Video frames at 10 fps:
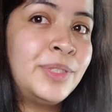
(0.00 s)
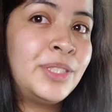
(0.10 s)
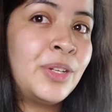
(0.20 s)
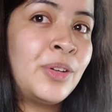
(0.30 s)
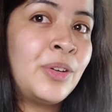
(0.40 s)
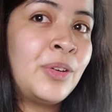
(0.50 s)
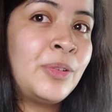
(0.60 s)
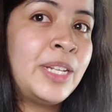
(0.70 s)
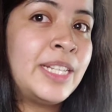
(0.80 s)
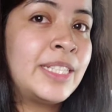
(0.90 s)

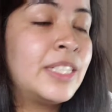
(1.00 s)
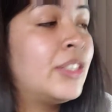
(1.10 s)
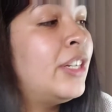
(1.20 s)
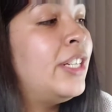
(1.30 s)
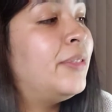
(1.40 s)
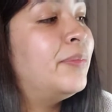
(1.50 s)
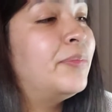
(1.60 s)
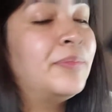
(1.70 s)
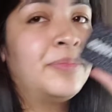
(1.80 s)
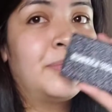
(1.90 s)
So let's get started.
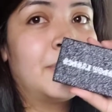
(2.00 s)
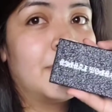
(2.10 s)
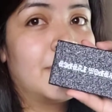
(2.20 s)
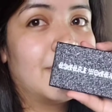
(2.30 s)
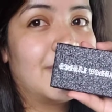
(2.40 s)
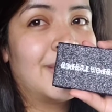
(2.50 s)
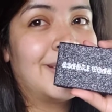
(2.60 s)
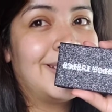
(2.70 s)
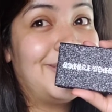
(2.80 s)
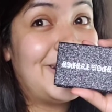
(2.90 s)

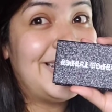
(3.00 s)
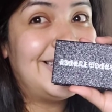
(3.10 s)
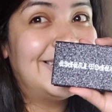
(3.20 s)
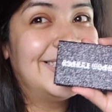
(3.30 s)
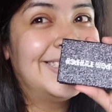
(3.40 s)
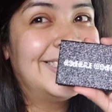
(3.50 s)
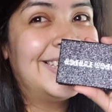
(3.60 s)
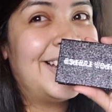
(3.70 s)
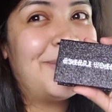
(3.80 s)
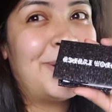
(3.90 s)
Ready?
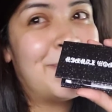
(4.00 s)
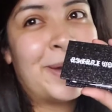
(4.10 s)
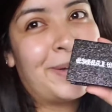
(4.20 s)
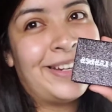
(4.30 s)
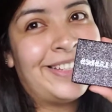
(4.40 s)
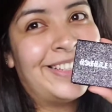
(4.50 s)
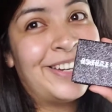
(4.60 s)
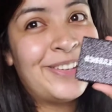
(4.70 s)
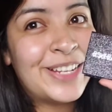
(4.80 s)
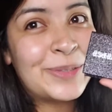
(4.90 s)
I'm not ready.
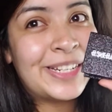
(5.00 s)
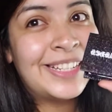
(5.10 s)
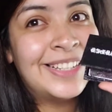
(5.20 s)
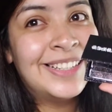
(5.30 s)
Are you guys ready?